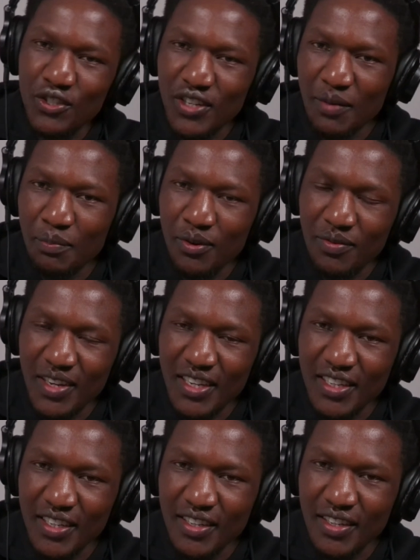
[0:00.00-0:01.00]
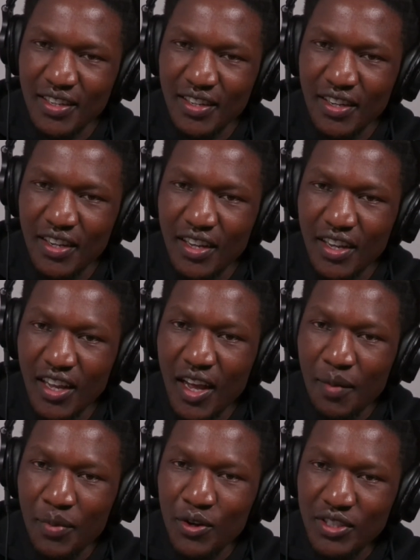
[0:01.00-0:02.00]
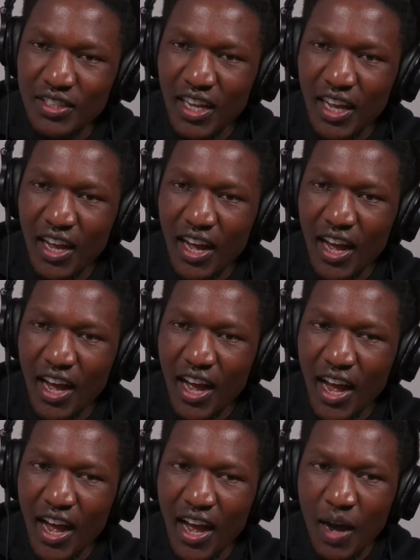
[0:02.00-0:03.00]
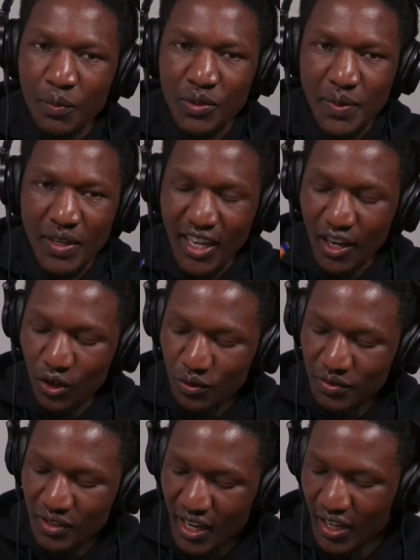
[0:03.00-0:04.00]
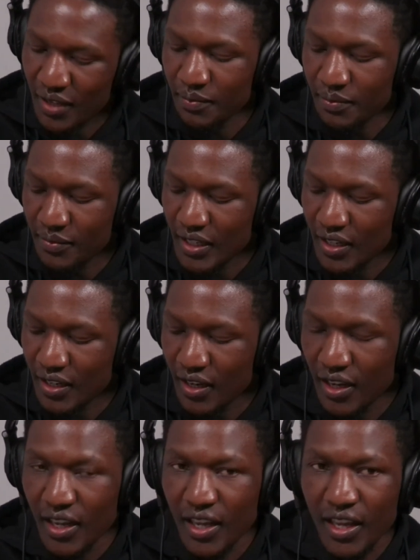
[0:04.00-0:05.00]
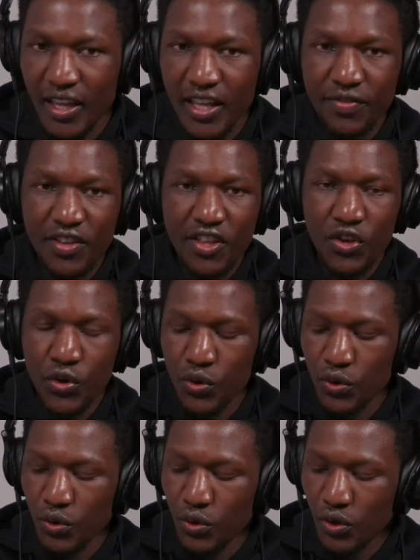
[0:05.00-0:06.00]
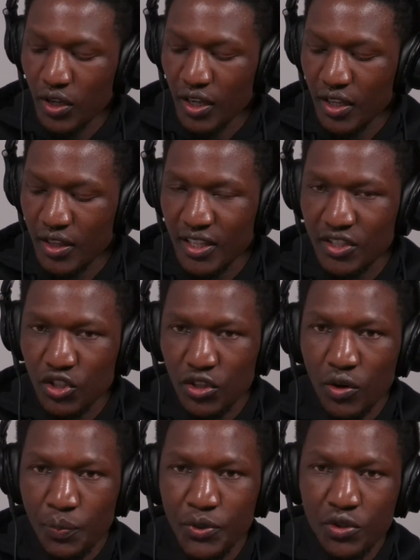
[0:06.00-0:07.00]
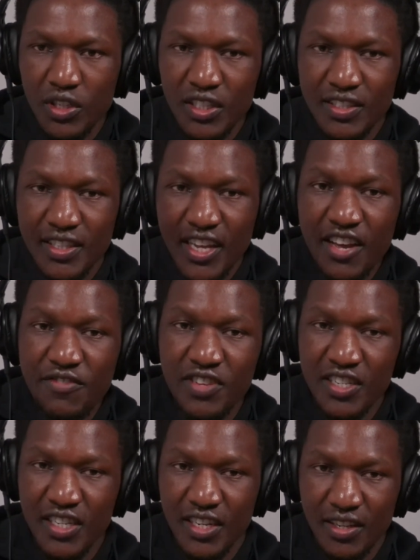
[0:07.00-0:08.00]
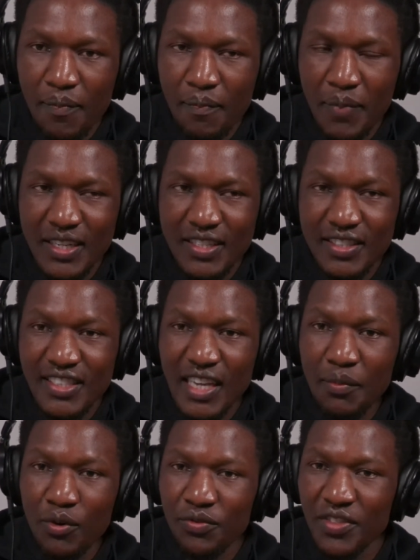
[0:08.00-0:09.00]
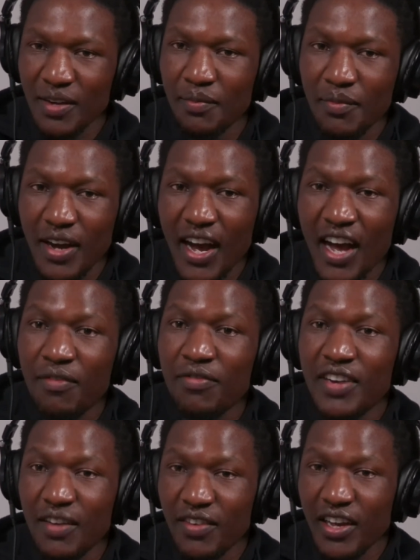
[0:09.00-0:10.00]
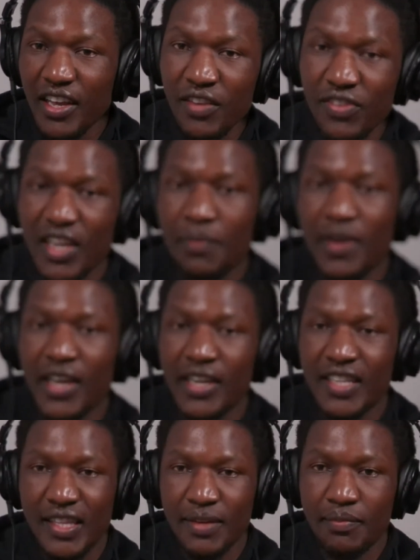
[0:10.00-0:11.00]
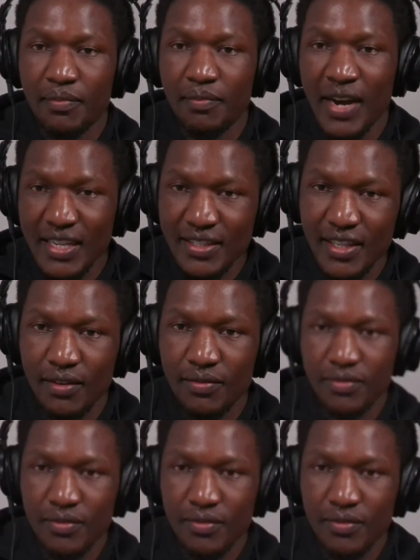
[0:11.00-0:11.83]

I'm providing? Because I'm spending a lot of time giving you these opportunities every day, but some of them I've never even applied them myself.